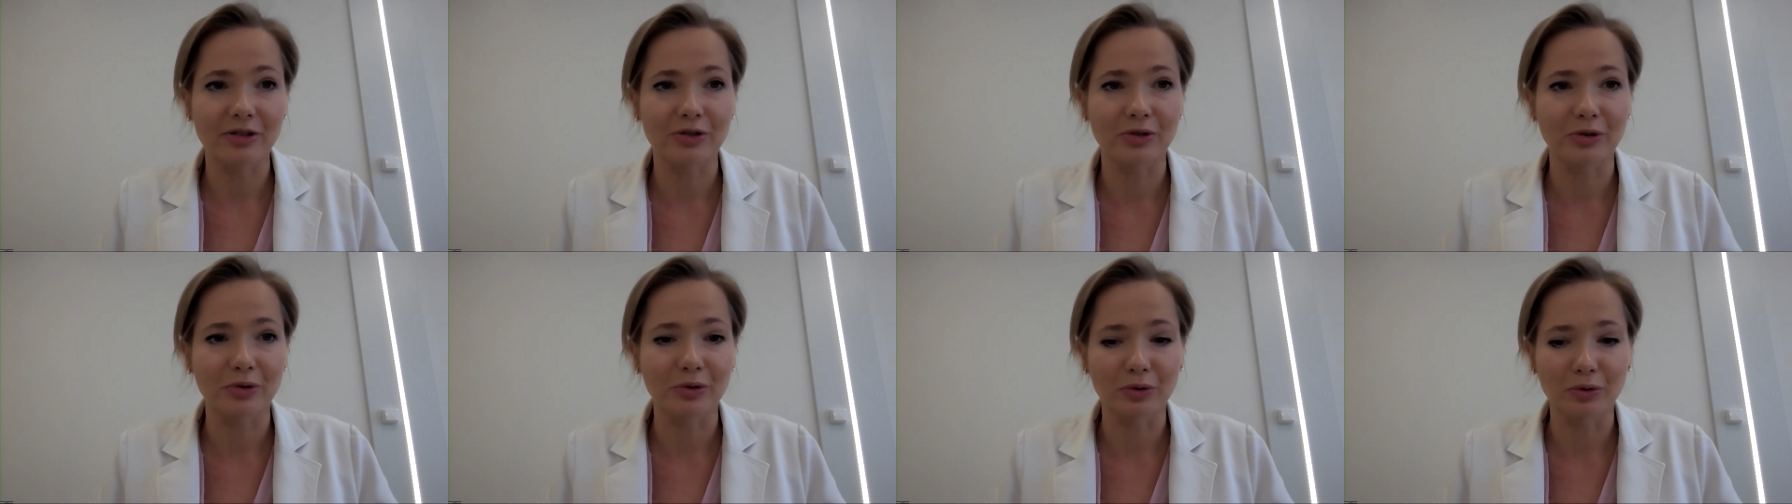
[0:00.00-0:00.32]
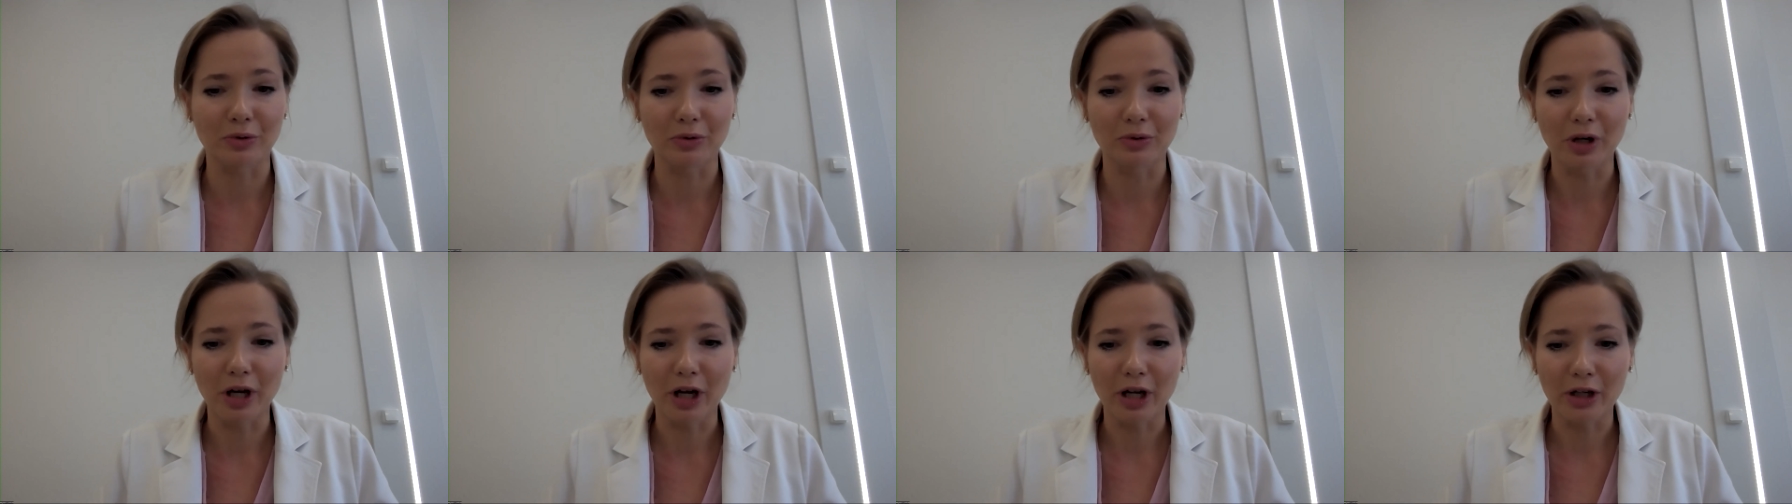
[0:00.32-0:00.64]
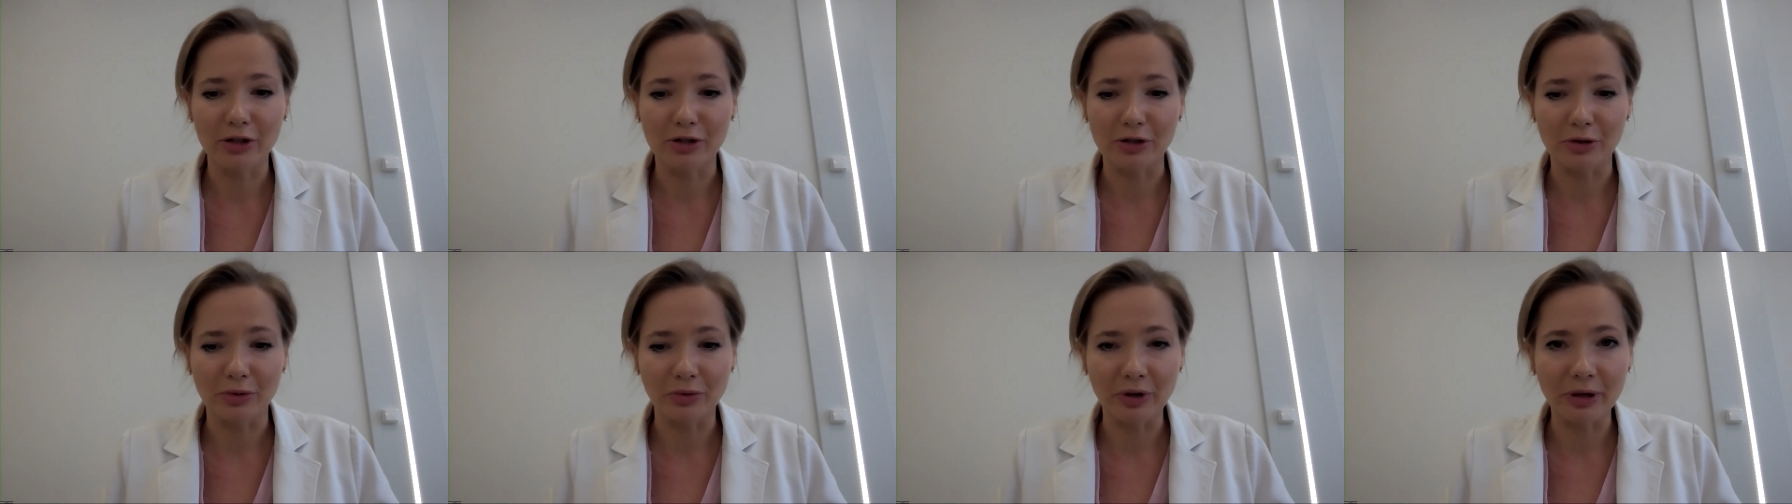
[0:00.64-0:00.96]
to
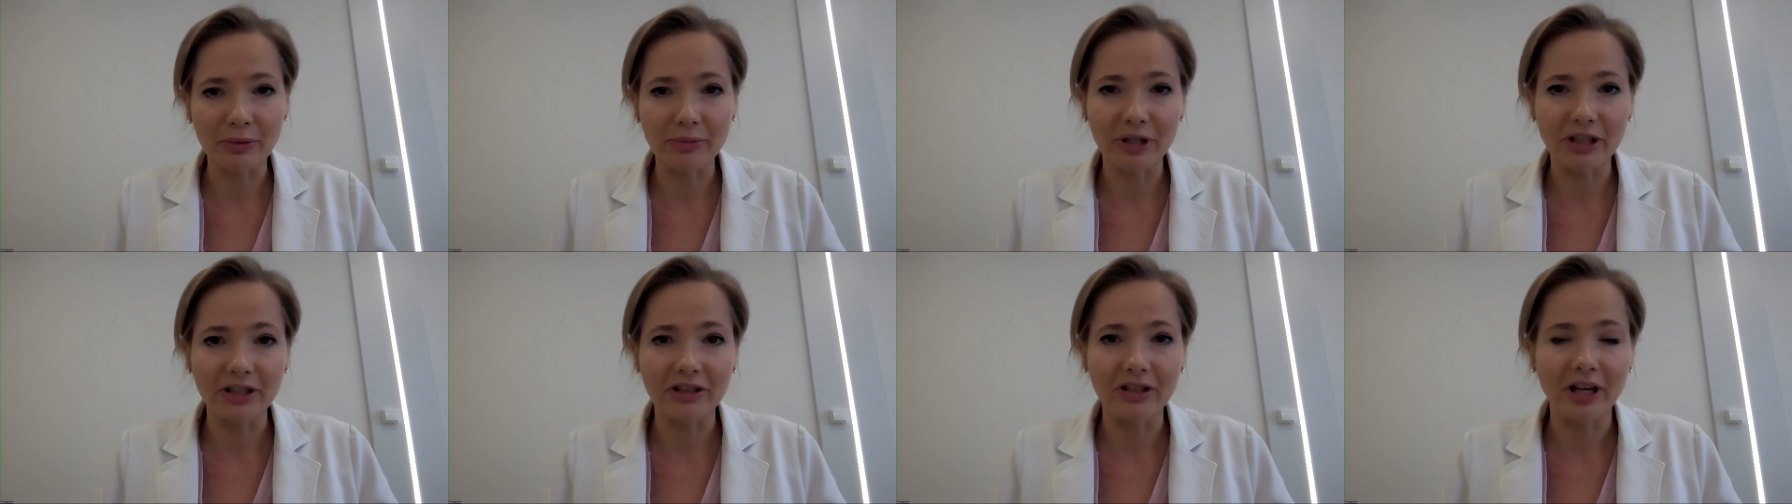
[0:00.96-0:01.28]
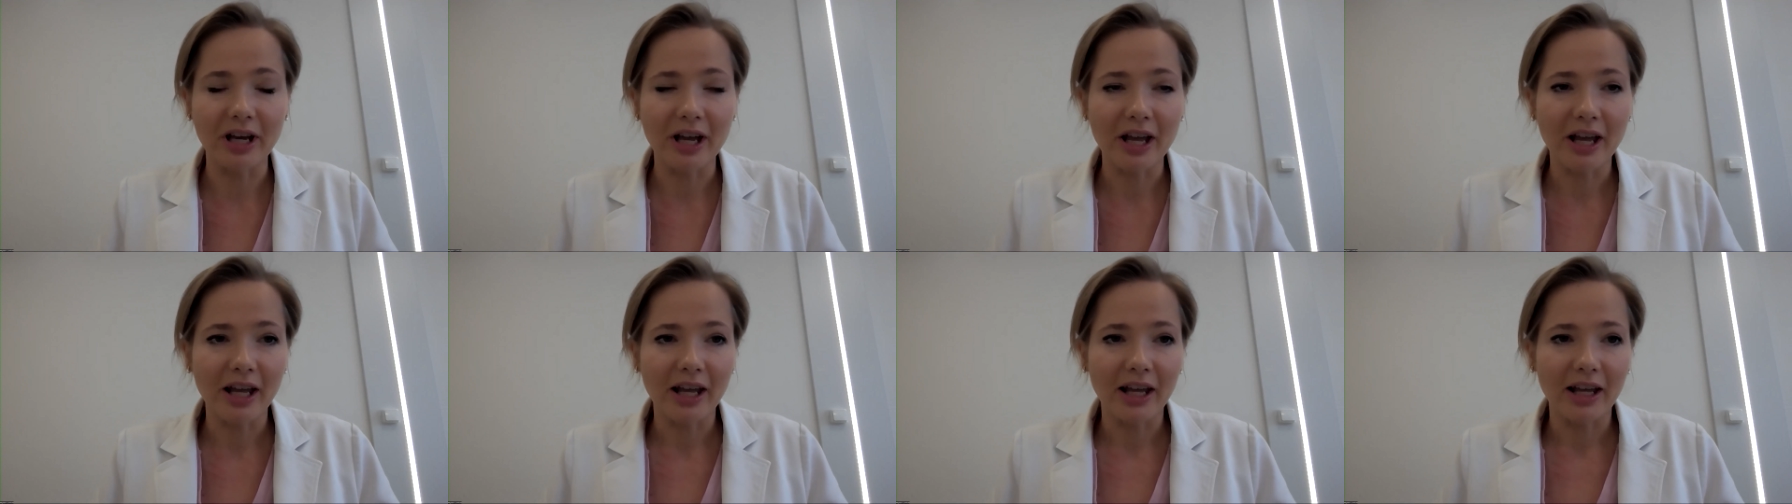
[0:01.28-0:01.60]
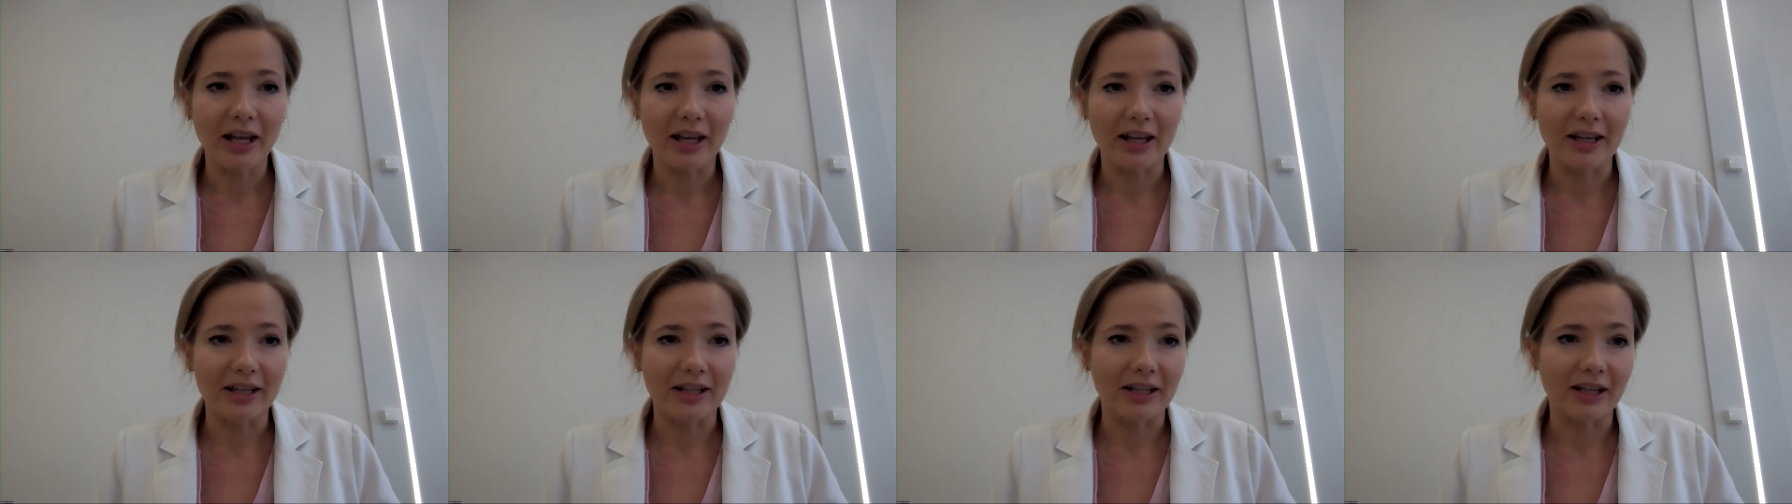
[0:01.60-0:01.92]
women,
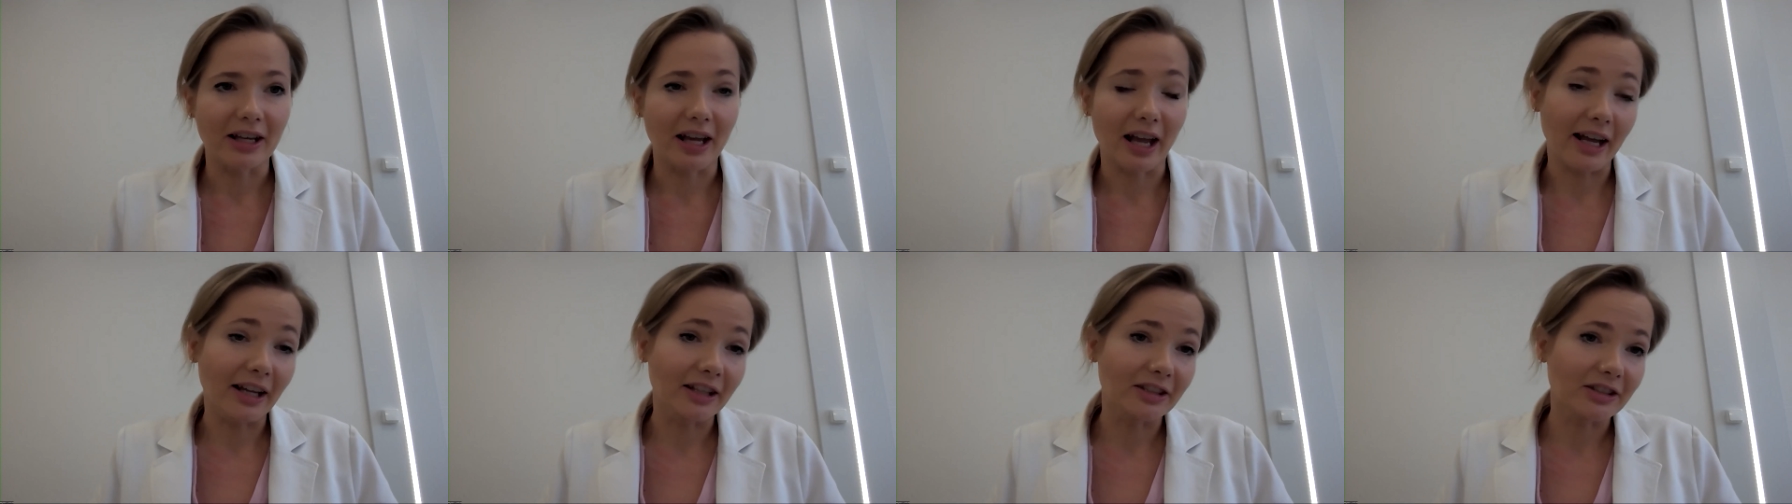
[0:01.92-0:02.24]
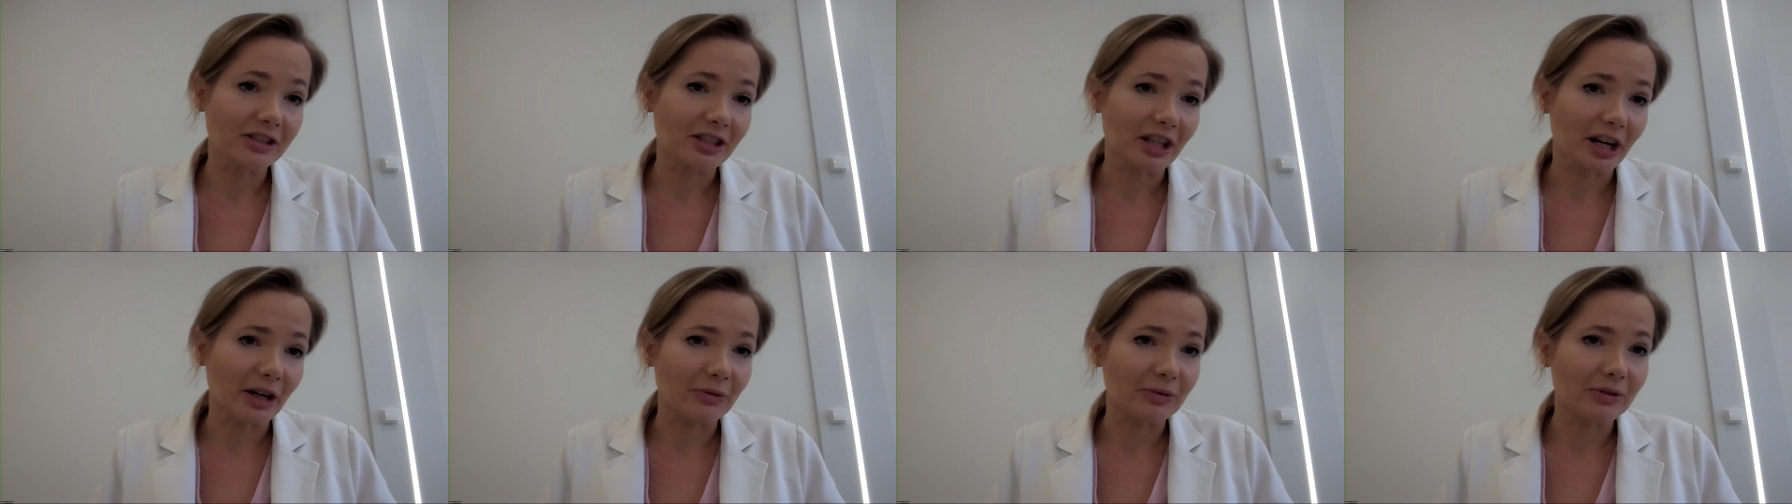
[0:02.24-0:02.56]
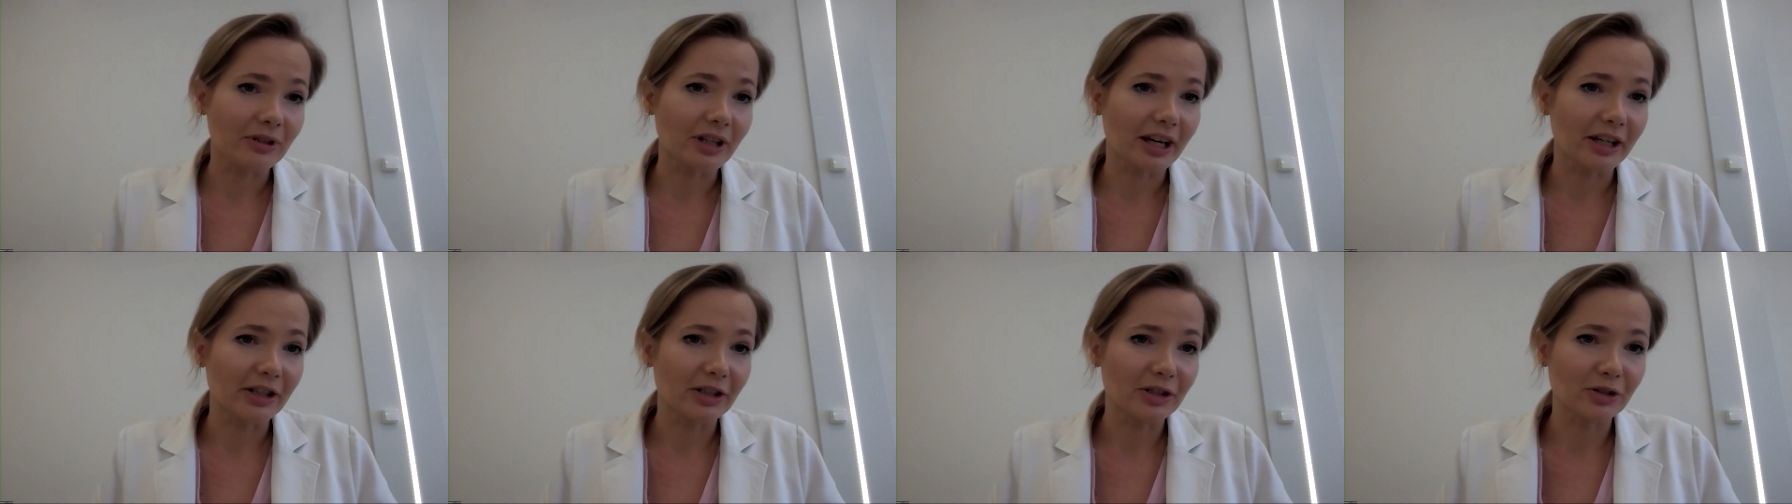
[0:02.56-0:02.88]
and I
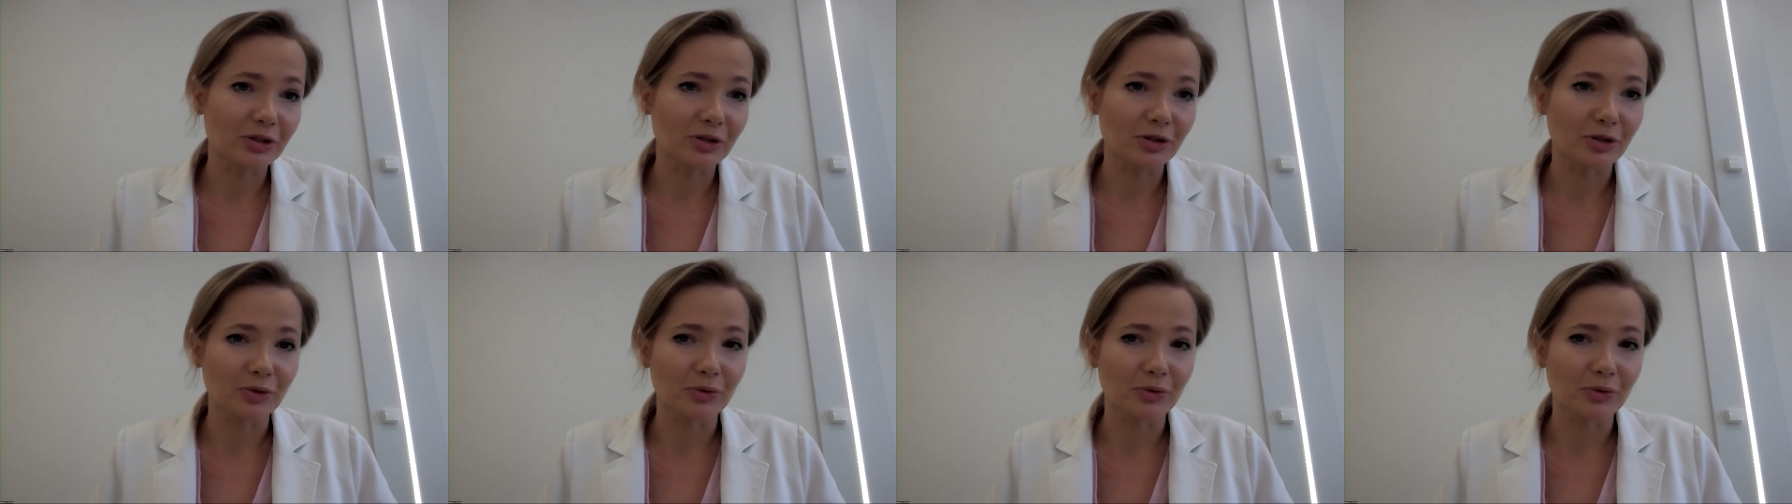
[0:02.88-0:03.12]
would like